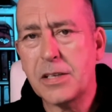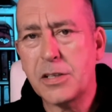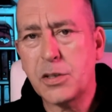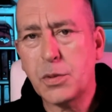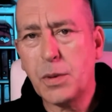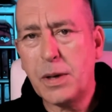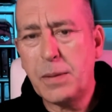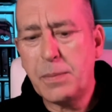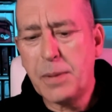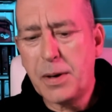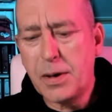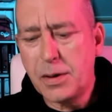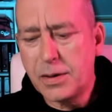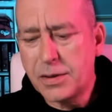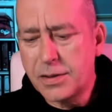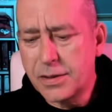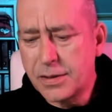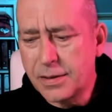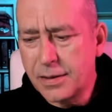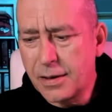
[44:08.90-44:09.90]
Sway
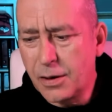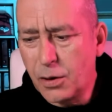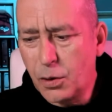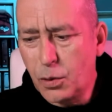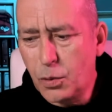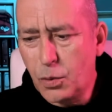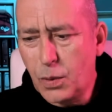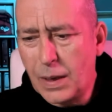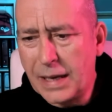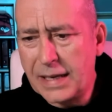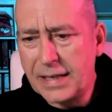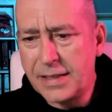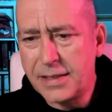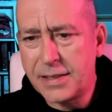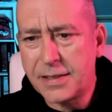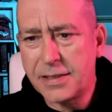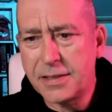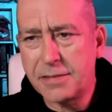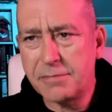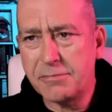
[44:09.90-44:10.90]
bars
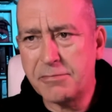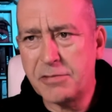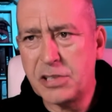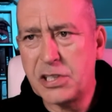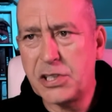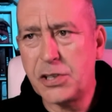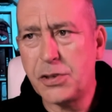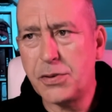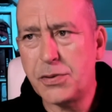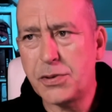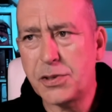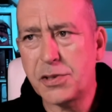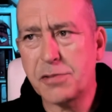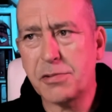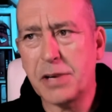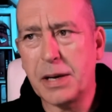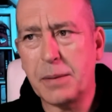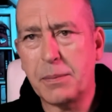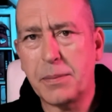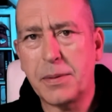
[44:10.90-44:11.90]
always reduce
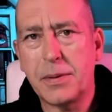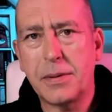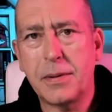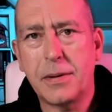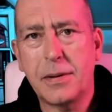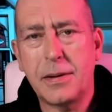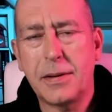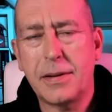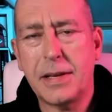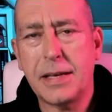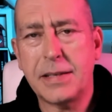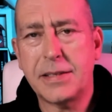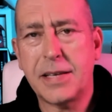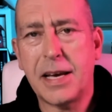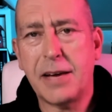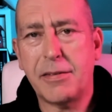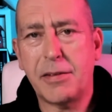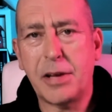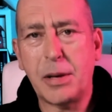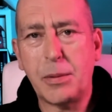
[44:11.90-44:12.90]
grip. That's
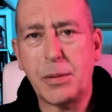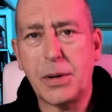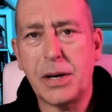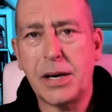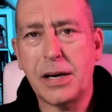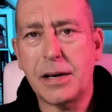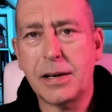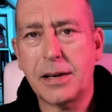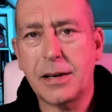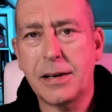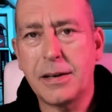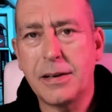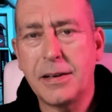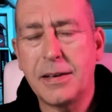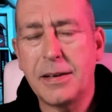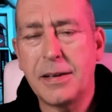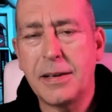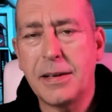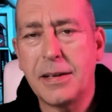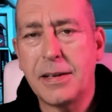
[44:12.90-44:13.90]
how they work.
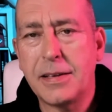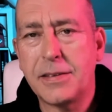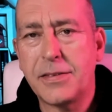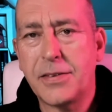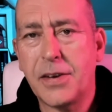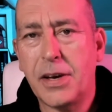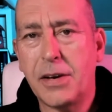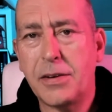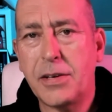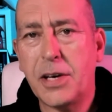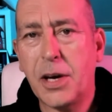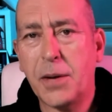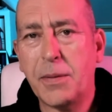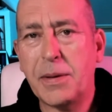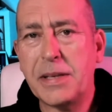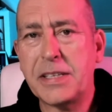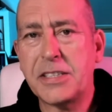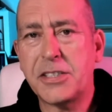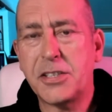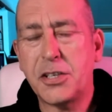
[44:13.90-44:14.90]
So
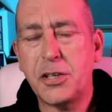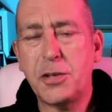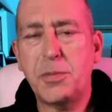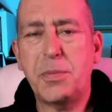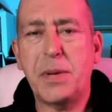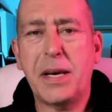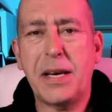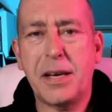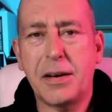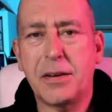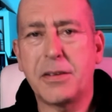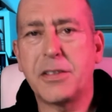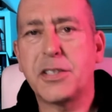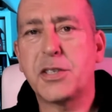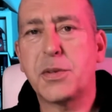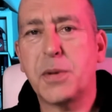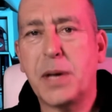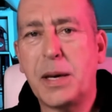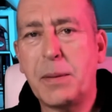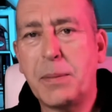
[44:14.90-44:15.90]
going too big on the
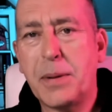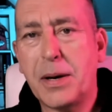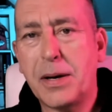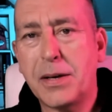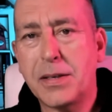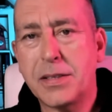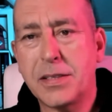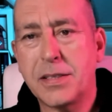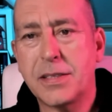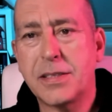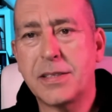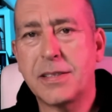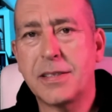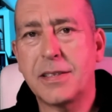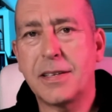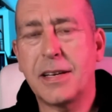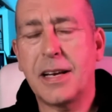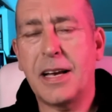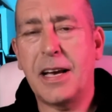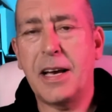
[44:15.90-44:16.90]
sway bars,
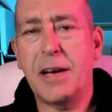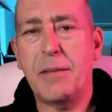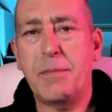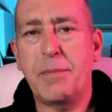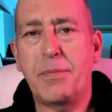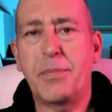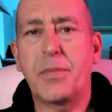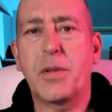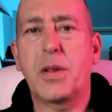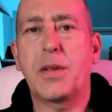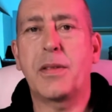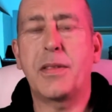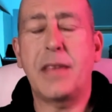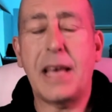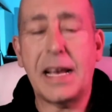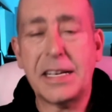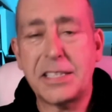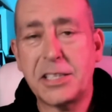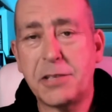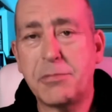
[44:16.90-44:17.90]

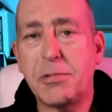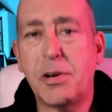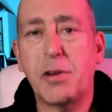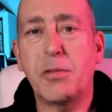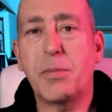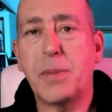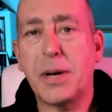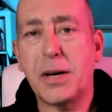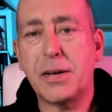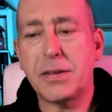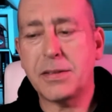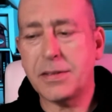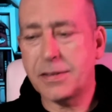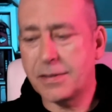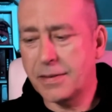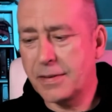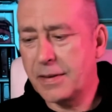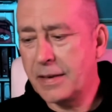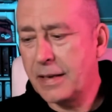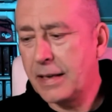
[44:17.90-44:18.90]
the anti-roll
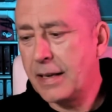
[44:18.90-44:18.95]
bars,